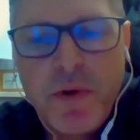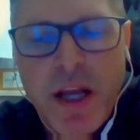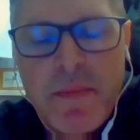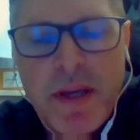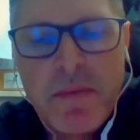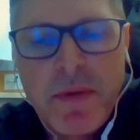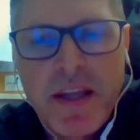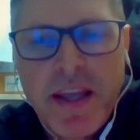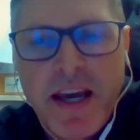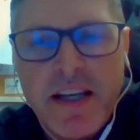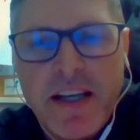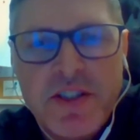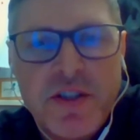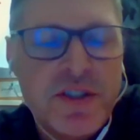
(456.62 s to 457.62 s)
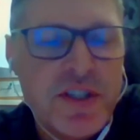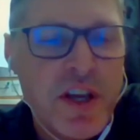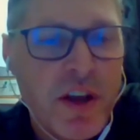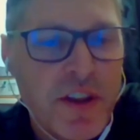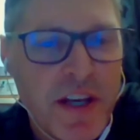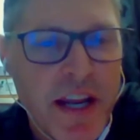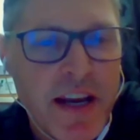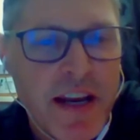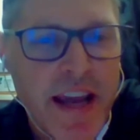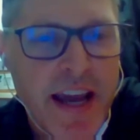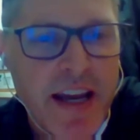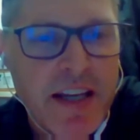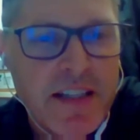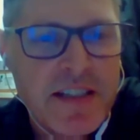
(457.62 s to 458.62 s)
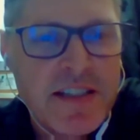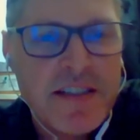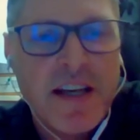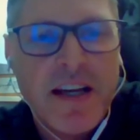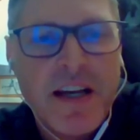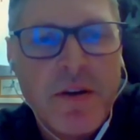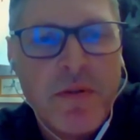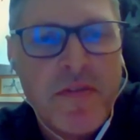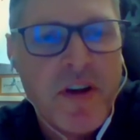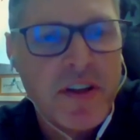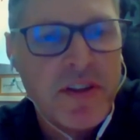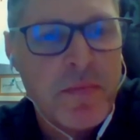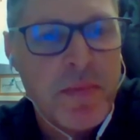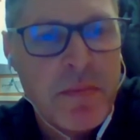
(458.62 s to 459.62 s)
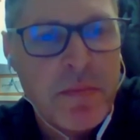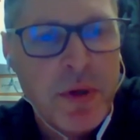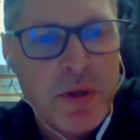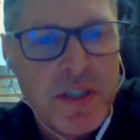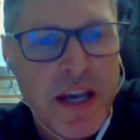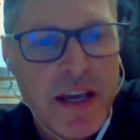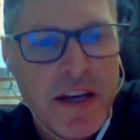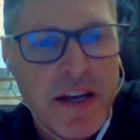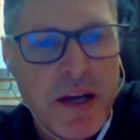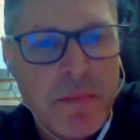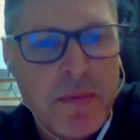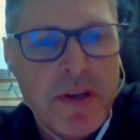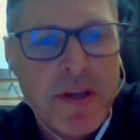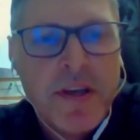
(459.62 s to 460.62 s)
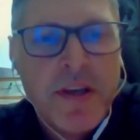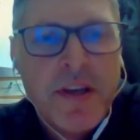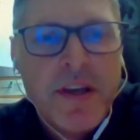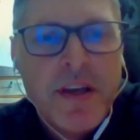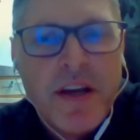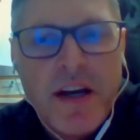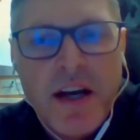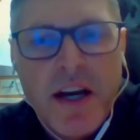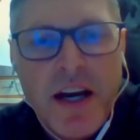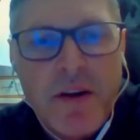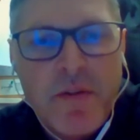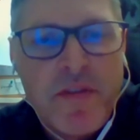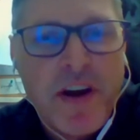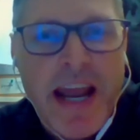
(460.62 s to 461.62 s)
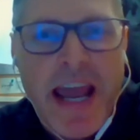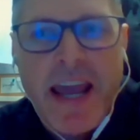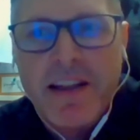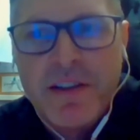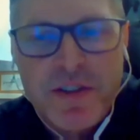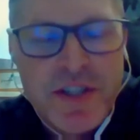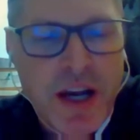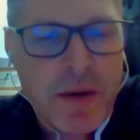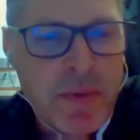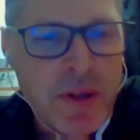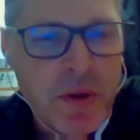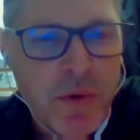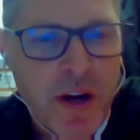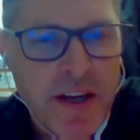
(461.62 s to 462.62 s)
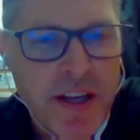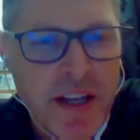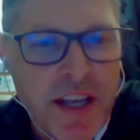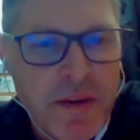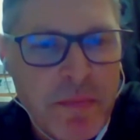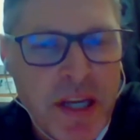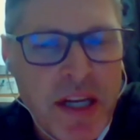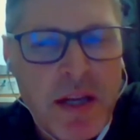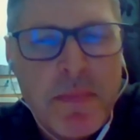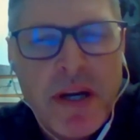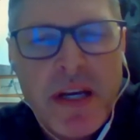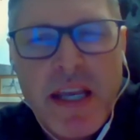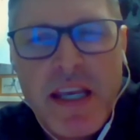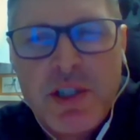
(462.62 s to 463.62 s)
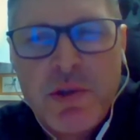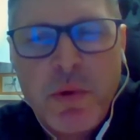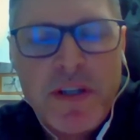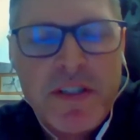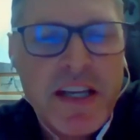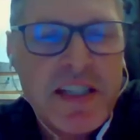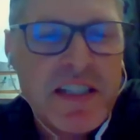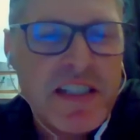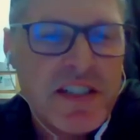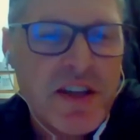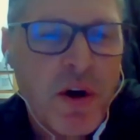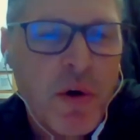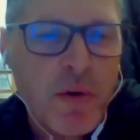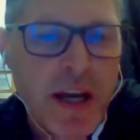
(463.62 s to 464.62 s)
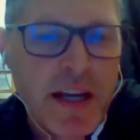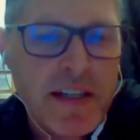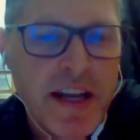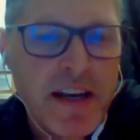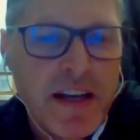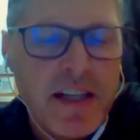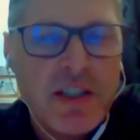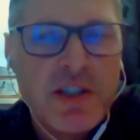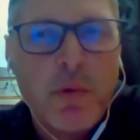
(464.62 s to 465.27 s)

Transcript: I mean by that is you see all the knickknacks. We've got the big moose head up. We've got antlers up in the one in Beatty, but each one takes its own identity.